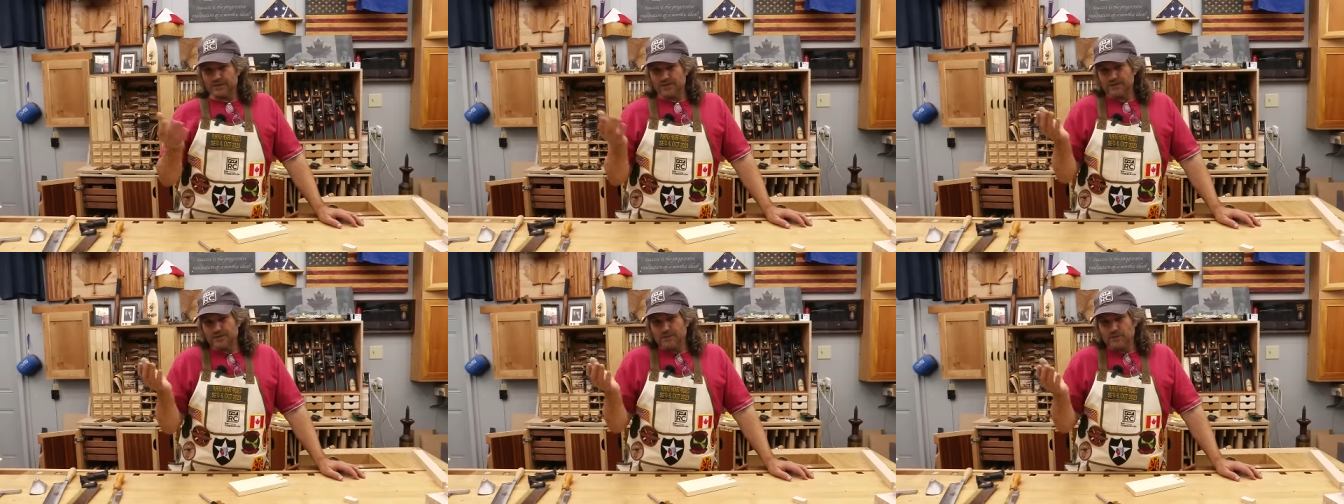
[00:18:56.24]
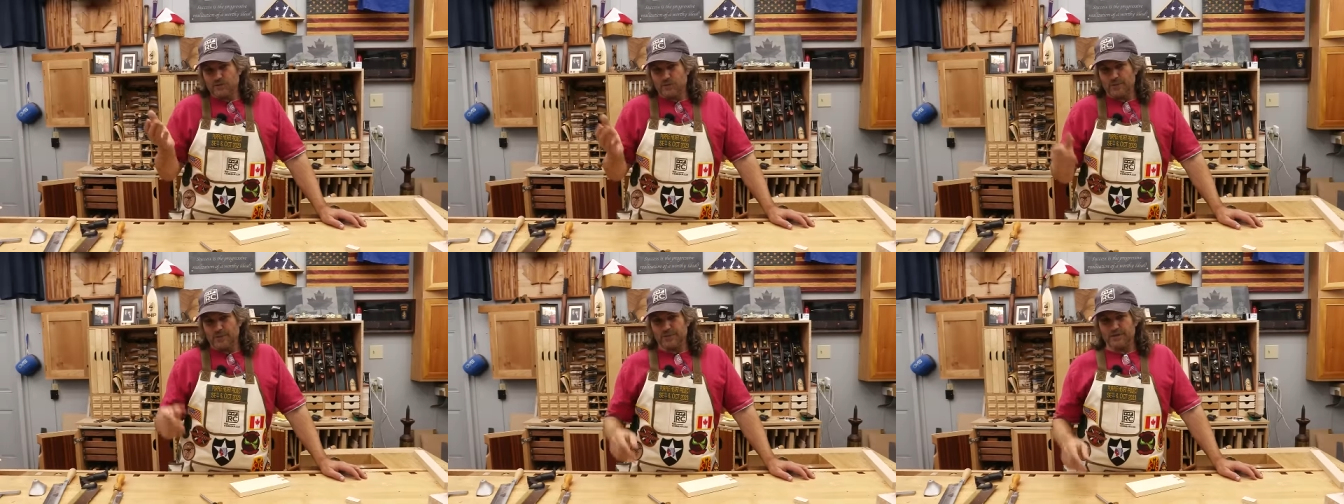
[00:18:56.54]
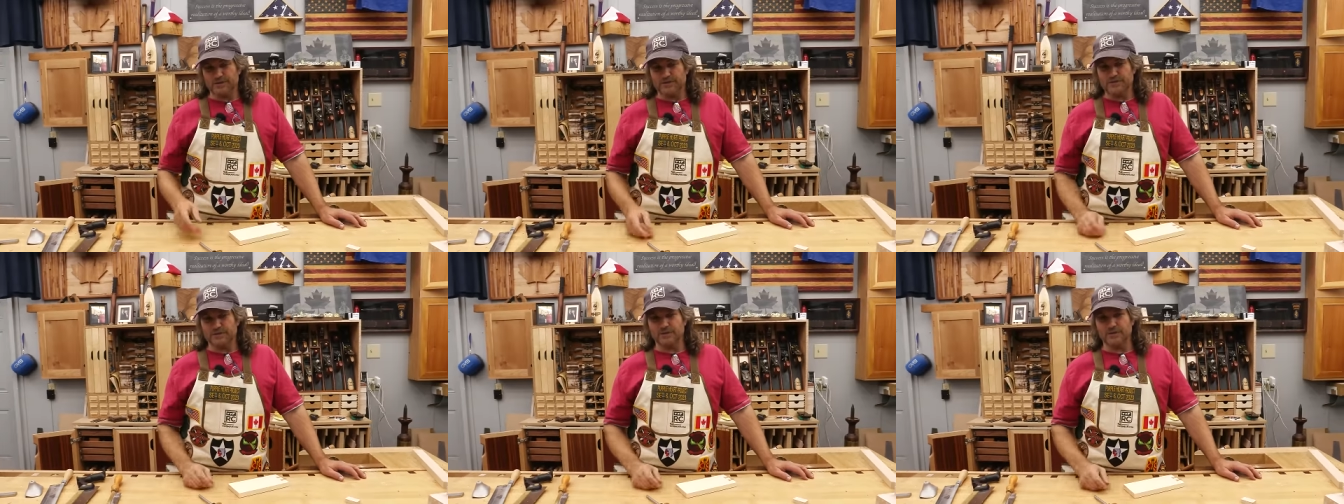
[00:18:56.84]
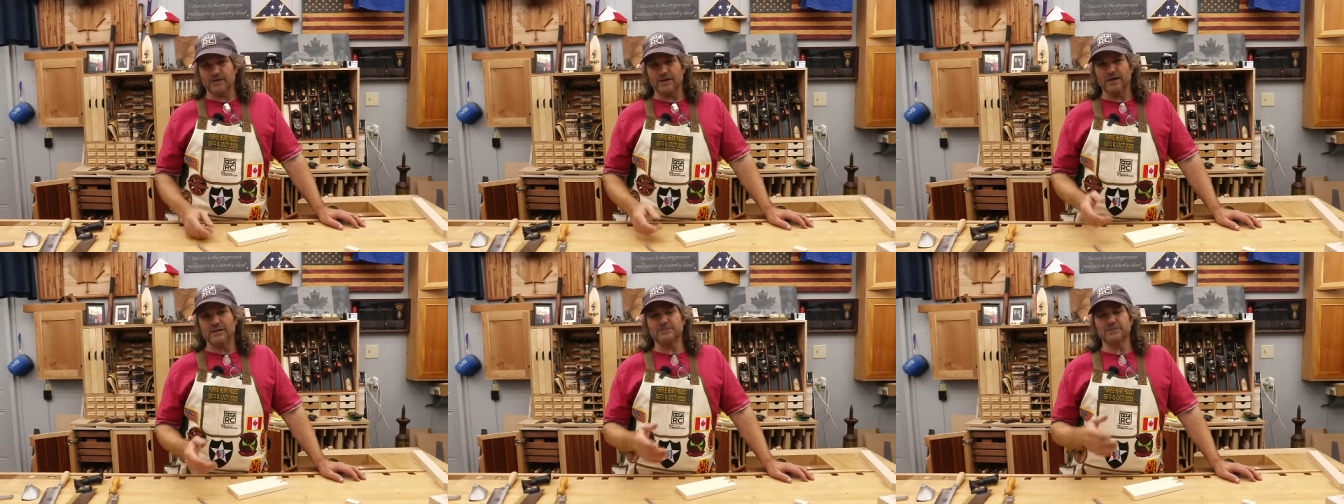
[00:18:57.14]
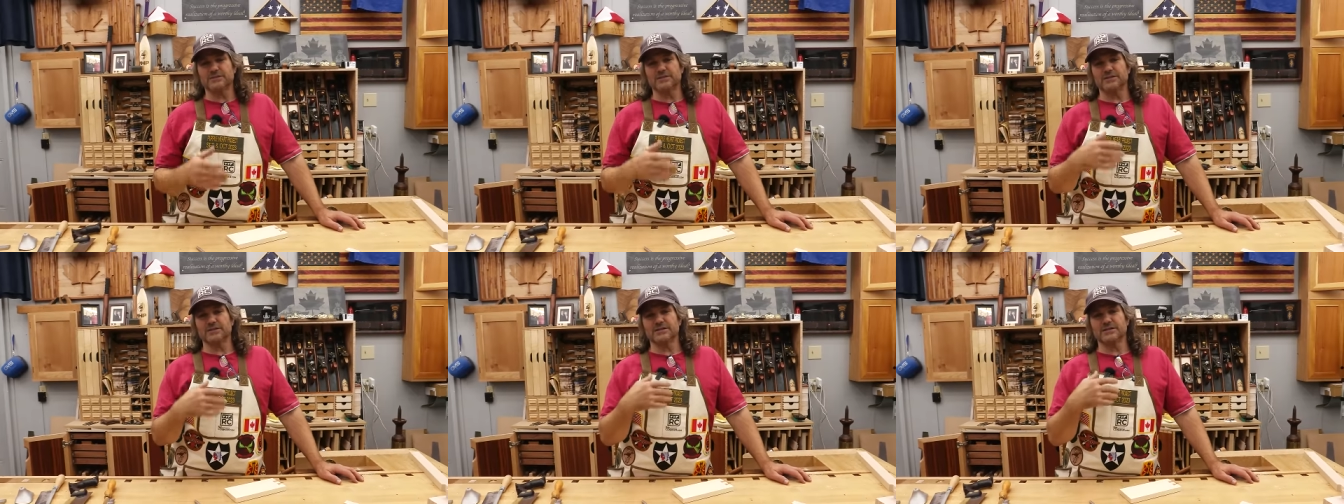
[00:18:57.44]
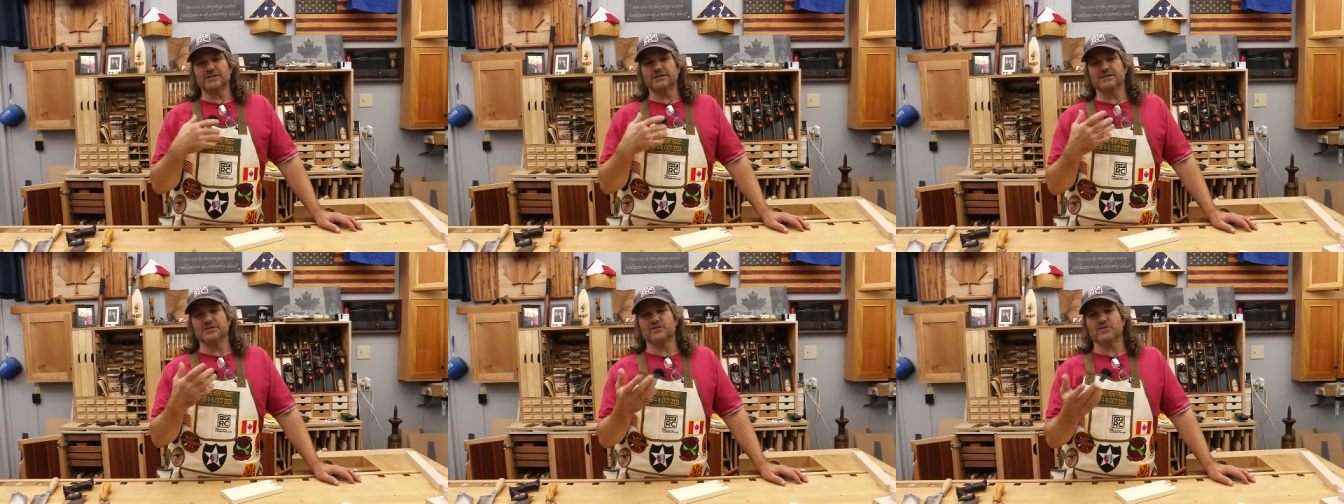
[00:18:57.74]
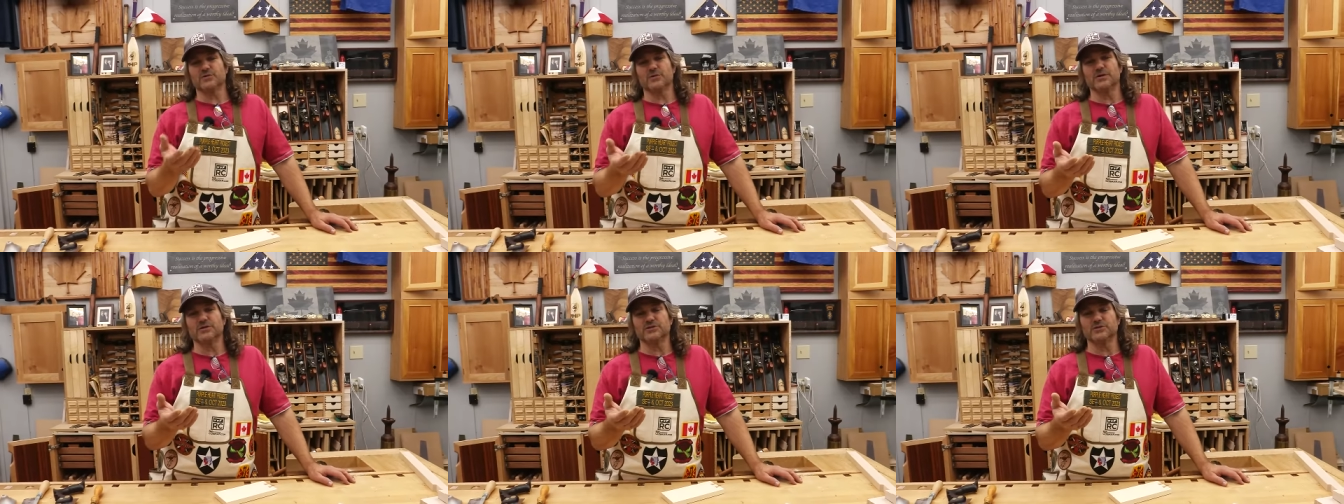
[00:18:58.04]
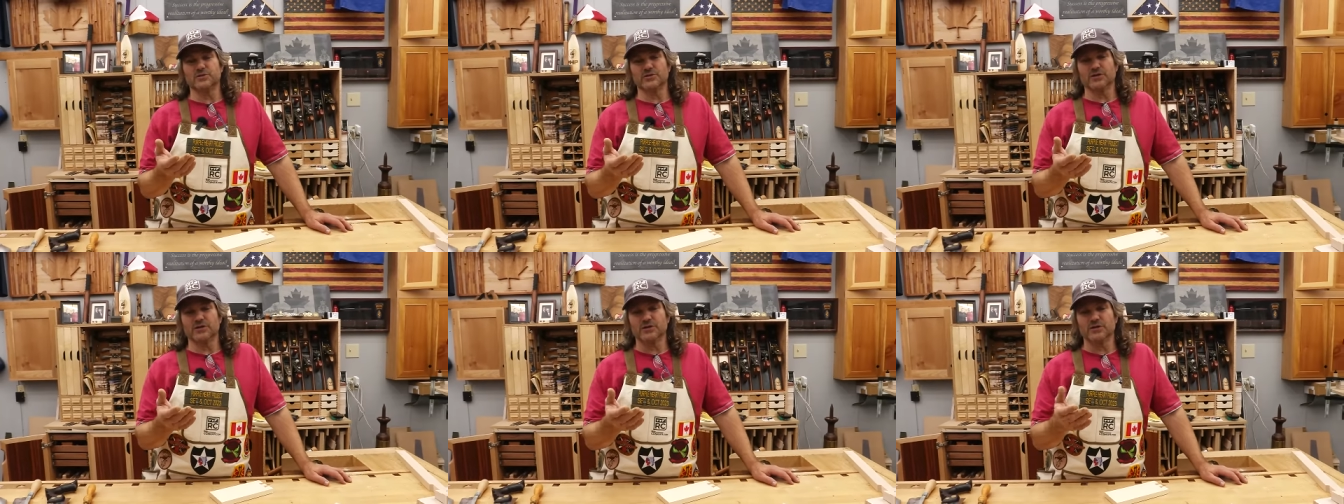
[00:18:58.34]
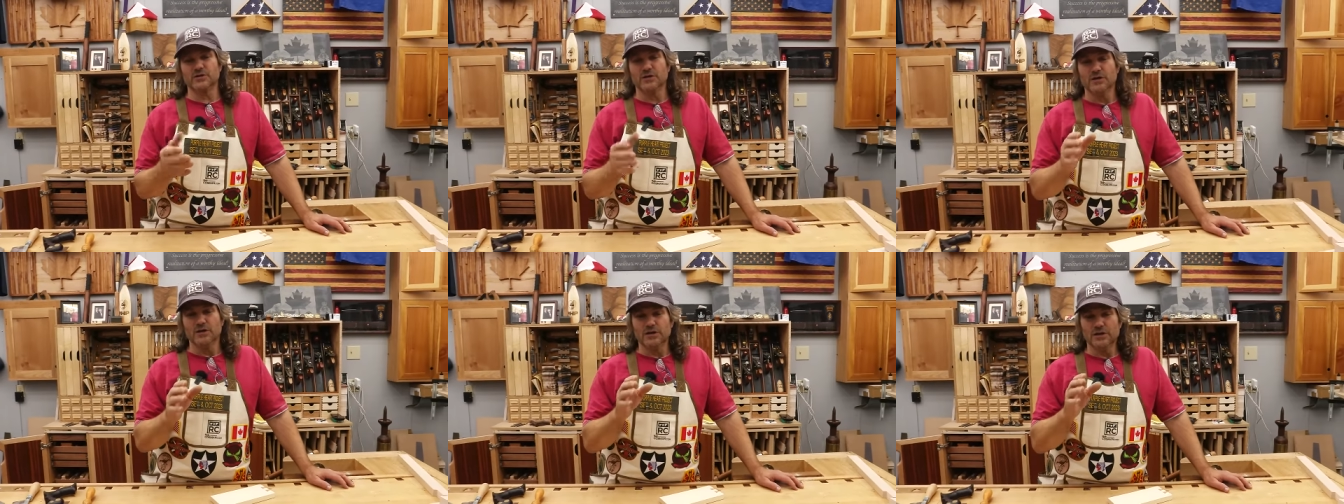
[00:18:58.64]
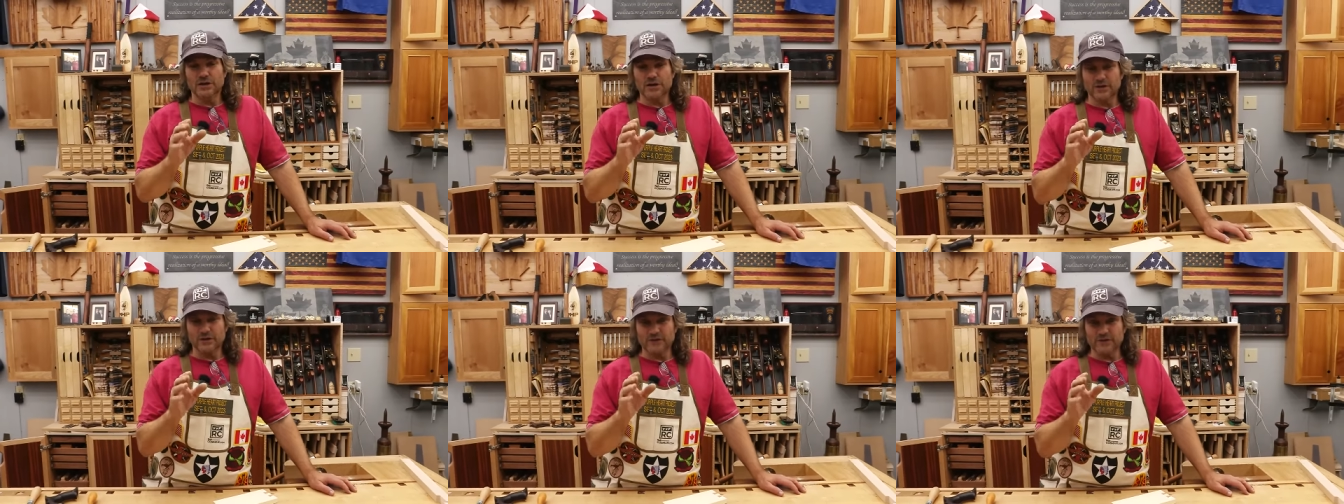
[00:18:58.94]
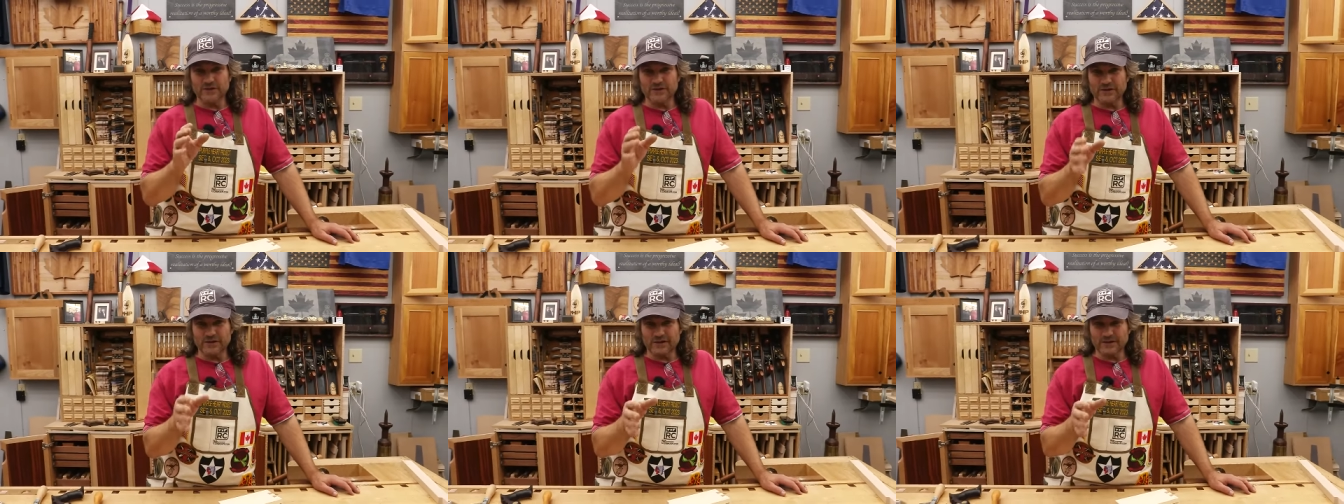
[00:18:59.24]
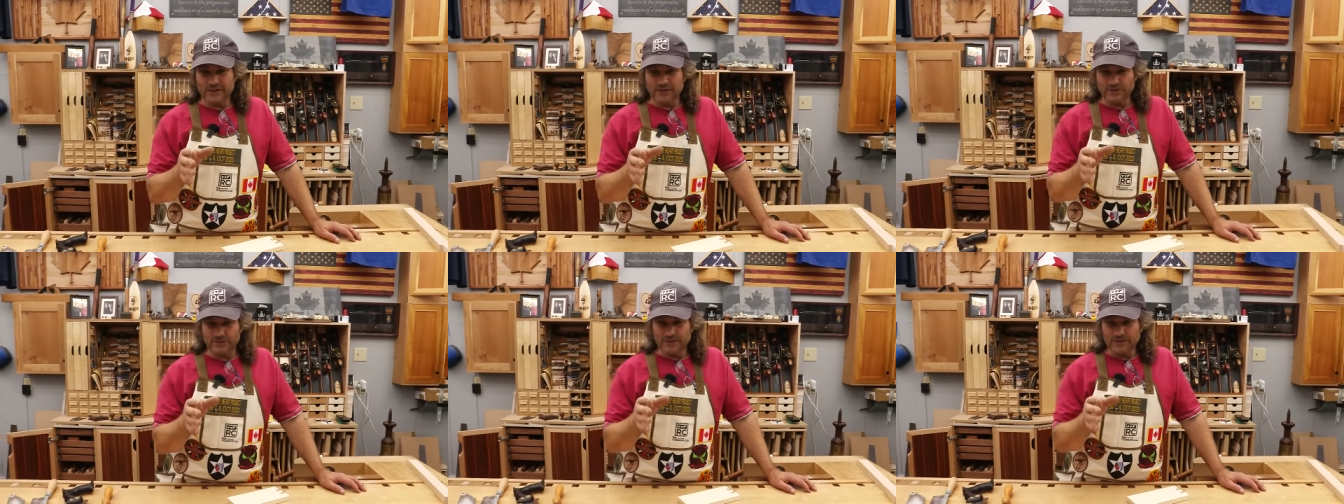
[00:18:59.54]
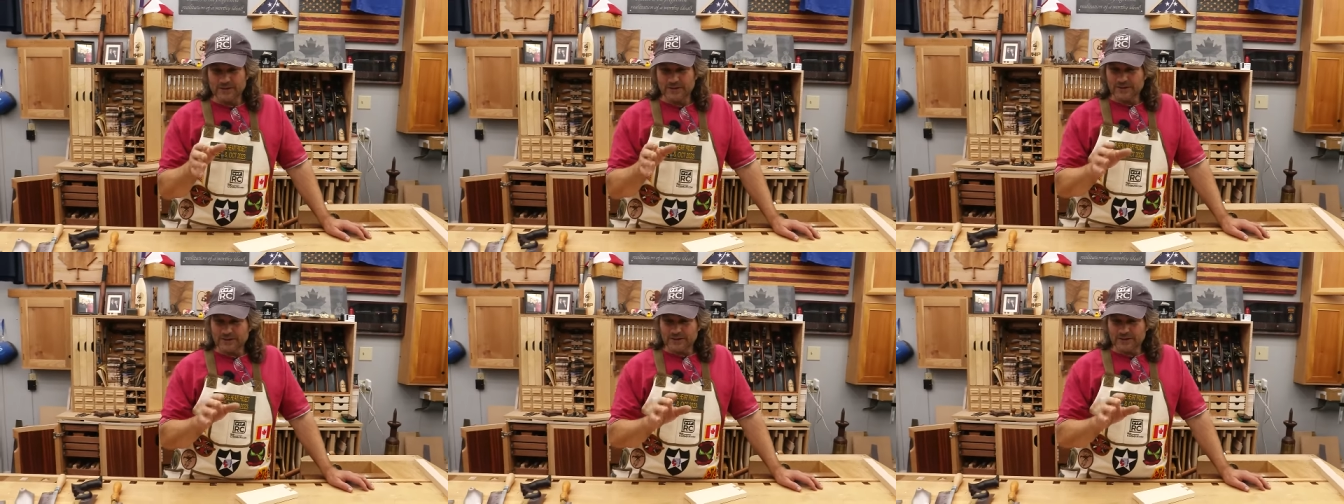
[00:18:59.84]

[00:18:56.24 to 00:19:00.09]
I didn't know about it. So I'm sharing this information with you. Hopefully it'll help.